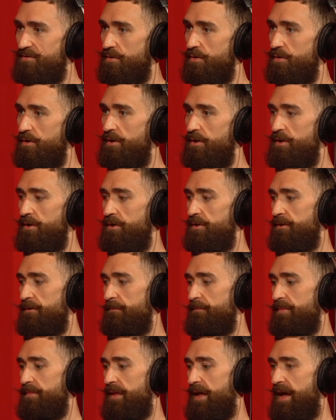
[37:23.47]
So
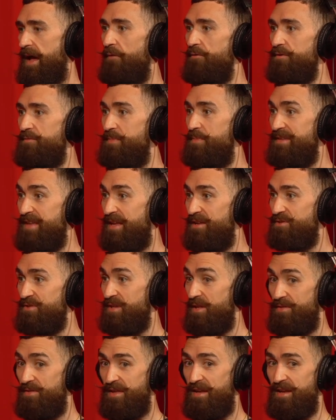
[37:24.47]
I was
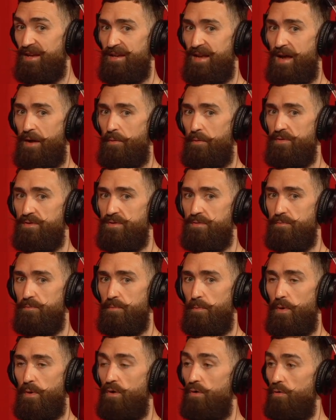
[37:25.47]
potentially thinking I was
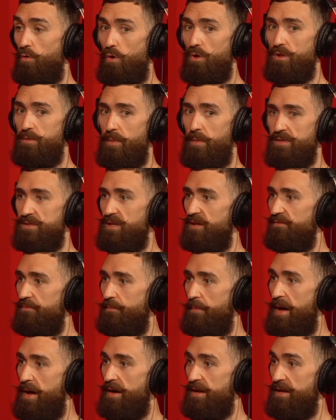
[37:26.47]
holding
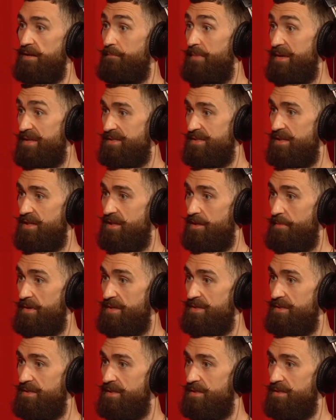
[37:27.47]
myself back in the
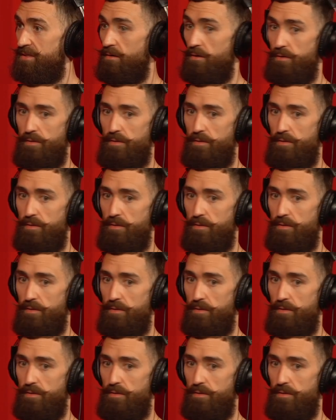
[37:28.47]
business.